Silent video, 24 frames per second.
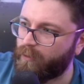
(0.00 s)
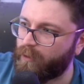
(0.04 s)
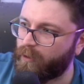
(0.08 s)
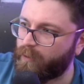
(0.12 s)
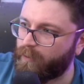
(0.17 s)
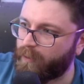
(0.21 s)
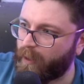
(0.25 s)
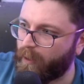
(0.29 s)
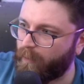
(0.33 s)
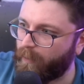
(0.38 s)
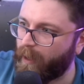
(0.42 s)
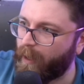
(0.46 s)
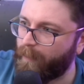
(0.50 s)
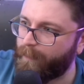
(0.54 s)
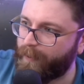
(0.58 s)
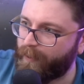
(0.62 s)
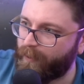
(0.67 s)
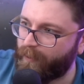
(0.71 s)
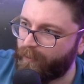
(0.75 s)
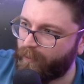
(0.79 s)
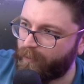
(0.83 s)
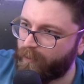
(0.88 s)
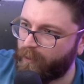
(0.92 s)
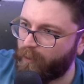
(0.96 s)
go up
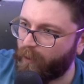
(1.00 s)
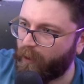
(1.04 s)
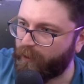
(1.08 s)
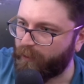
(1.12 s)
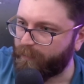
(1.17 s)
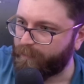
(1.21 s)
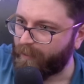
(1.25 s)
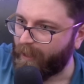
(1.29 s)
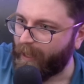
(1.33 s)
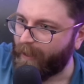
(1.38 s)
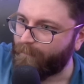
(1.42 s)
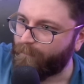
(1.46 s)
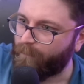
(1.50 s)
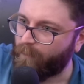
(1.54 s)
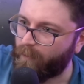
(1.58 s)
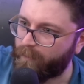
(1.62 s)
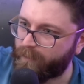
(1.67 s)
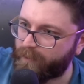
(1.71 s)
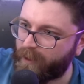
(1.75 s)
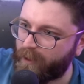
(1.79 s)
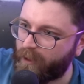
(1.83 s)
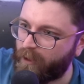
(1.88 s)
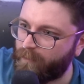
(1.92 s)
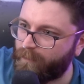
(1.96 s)
and do all the
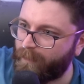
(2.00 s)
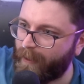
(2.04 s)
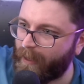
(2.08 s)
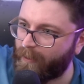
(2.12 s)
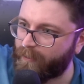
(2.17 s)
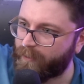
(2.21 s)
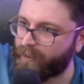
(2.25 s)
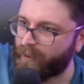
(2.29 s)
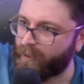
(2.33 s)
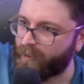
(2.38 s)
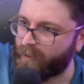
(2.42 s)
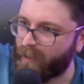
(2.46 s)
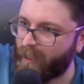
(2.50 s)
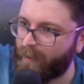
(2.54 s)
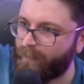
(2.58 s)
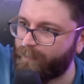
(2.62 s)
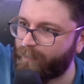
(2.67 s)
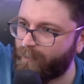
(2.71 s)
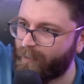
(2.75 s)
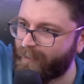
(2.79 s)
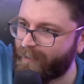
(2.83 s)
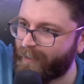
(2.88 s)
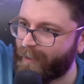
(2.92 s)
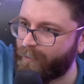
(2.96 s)
platforms, then you bounce on top of
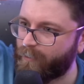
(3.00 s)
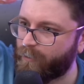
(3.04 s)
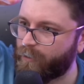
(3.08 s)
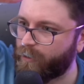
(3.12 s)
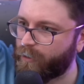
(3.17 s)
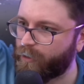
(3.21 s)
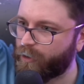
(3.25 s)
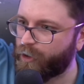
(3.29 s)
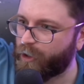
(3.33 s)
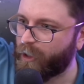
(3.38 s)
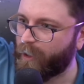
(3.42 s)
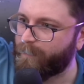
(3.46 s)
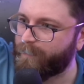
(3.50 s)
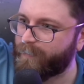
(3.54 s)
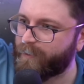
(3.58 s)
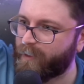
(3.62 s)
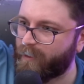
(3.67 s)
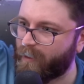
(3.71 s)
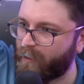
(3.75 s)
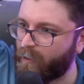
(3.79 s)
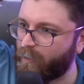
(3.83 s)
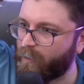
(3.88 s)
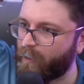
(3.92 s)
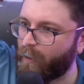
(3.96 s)
these ancient ships, and
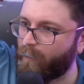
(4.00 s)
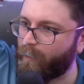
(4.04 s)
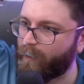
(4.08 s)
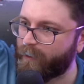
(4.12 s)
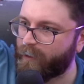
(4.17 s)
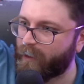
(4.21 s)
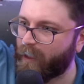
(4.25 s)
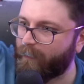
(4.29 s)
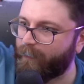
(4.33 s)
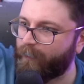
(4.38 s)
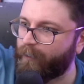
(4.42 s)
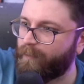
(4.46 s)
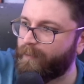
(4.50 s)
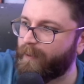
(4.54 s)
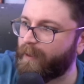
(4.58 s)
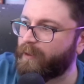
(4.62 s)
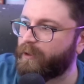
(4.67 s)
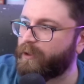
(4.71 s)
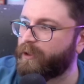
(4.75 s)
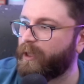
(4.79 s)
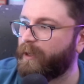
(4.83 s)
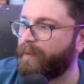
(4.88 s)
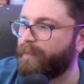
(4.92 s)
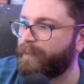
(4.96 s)
then you go on top of the big
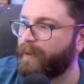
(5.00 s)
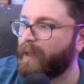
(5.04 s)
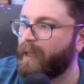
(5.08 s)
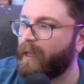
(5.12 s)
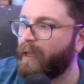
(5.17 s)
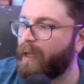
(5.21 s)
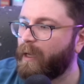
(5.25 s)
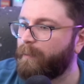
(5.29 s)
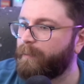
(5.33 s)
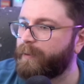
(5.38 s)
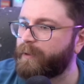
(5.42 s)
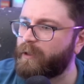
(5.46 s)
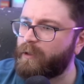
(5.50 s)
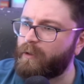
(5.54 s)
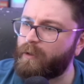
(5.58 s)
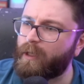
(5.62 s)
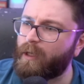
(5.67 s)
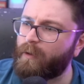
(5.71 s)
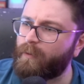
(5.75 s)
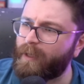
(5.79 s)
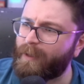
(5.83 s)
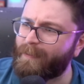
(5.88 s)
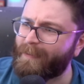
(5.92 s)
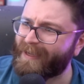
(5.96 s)
ship. But do you
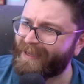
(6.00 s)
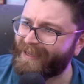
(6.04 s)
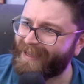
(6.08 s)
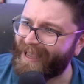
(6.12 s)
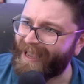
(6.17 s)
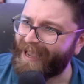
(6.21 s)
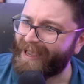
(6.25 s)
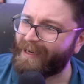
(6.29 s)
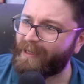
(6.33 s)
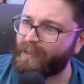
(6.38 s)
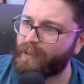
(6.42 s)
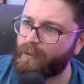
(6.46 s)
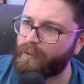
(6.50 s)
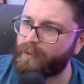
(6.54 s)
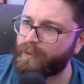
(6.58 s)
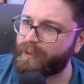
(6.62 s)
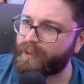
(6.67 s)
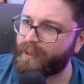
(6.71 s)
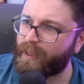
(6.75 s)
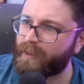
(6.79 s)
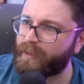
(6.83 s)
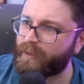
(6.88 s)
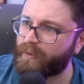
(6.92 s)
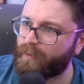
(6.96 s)
know in a mechanical
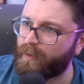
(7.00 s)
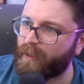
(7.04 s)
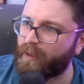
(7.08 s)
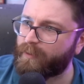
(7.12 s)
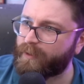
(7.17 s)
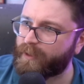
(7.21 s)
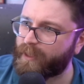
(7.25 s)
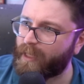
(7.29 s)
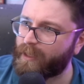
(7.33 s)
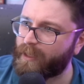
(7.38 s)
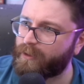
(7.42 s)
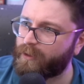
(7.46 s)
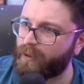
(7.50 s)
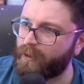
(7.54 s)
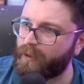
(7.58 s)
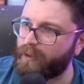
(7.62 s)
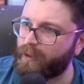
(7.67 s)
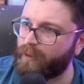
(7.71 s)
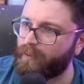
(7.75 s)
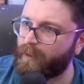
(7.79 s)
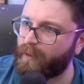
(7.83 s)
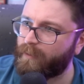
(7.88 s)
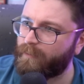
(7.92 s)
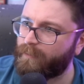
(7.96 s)
sense what I was actually
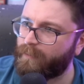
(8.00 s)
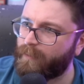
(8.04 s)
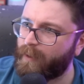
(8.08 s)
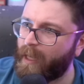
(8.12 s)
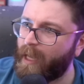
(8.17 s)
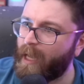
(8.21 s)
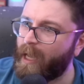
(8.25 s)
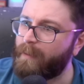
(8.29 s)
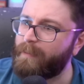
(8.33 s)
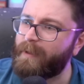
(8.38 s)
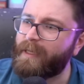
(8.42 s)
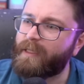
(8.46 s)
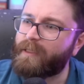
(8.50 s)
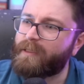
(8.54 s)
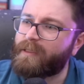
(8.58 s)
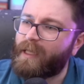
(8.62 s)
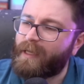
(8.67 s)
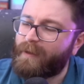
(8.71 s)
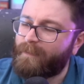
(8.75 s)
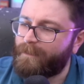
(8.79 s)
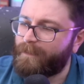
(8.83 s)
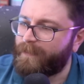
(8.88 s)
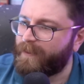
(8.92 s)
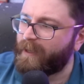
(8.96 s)
doing? Because,
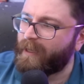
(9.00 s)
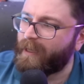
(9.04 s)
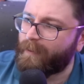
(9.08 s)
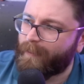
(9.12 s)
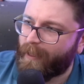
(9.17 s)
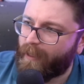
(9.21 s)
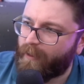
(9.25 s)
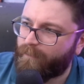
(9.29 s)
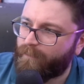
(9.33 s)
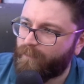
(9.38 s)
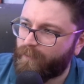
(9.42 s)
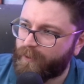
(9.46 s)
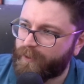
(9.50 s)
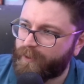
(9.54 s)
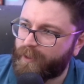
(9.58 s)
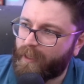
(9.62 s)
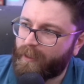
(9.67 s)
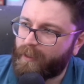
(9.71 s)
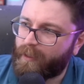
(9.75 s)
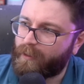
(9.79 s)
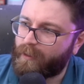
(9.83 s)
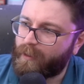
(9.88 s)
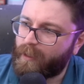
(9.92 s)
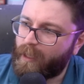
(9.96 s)
like, think about it for a
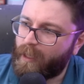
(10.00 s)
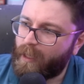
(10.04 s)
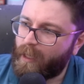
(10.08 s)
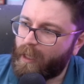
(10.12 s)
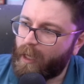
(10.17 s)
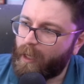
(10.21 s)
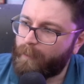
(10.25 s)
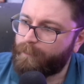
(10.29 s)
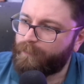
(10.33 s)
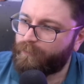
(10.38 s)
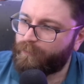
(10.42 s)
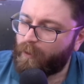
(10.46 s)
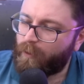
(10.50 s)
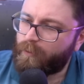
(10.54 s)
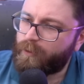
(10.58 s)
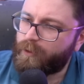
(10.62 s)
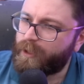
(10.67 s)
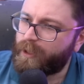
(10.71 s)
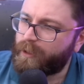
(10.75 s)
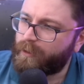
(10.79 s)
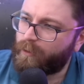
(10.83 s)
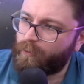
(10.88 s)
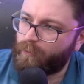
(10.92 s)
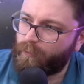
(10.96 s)
second.
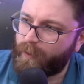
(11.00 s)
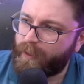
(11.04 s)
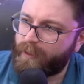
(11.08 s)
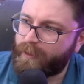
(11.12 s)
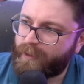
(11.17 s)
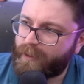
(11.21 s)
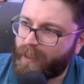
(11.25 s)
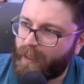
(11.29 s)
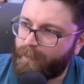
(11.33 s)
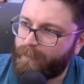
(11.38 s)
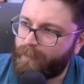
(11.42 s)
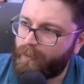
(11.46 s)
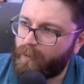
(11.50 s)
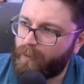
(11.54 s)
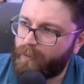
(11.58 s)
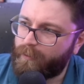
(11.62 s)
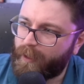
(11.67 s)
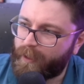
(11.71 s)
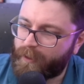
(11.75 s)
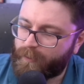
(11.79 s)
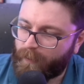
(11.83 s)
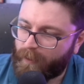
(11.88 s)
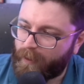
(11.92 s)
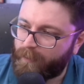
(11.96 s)
Approaching the Wind Temple,
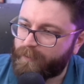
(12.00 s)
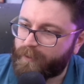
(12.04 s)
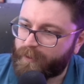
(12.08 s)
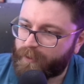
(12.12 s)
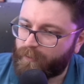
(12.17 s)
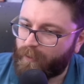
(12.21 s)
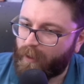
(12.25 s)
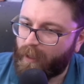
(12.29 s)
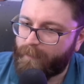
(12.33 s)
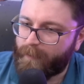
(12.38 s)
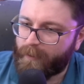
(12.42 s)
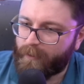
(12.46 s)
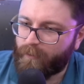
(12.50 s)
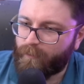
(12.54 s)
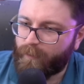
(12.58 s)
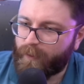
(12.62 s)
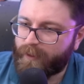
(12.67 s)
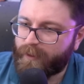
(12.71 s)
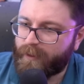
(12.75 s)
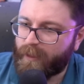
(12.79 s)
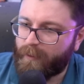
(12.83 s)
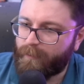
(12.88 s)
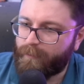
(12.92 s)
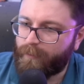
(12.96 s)
that's what I'm describing, the
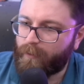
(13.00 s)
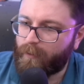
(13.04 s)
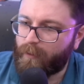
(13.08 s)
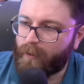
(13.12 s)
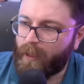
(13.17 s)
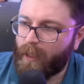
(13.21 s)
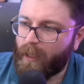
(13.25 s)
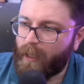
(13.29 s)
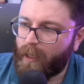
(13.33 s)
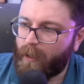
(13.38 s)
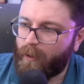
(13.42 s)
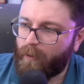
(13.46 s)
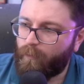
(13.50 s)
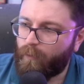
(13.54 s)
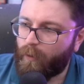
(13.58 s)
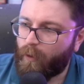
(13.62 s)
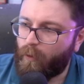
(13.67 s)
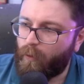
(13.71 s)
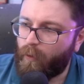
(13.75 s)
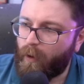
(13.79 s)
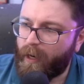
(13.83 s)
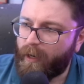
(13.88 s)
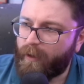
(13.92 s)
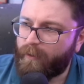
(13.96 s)
Wind Temple,
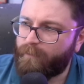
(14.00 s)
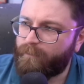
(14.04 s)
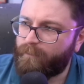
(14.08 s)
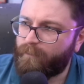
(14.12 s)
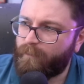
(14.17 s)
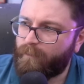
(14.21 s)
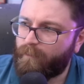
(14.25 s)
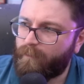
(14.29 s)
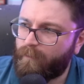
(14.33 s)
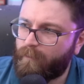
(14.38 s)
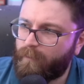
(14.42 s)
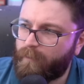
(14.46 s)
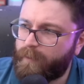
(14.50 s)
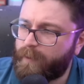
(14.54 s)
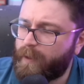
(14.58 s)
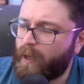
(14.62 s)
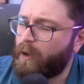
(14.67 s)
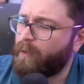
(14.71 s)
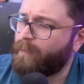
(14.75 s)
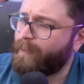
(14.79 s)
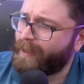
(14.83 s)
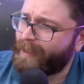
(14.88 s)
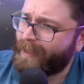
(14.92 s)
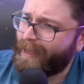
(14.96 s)
required no
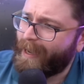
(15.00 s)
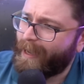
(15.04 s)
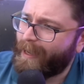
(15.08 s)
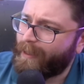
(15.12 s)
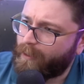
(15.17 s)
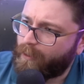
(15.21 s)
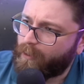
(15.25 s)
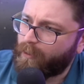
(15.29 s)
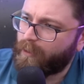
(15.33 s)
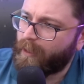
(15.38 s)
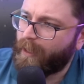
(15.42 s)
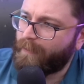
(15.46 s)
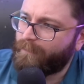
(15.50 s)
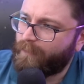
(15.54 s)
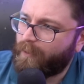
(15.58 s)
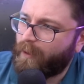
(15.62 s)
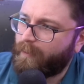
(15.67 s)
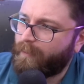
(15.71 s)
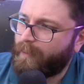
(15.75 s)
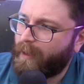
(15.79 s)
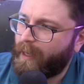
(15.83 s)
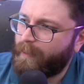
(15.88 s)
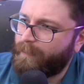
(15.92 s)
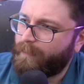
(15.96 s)
mechanical effort on
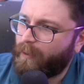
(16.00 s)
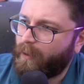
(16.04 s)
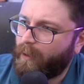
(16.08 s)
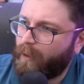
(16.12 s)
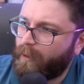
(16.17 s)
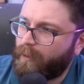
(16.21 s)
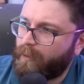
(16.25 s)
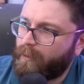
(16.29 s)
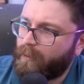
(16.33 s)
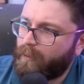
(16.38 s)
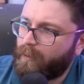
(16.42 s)
my part.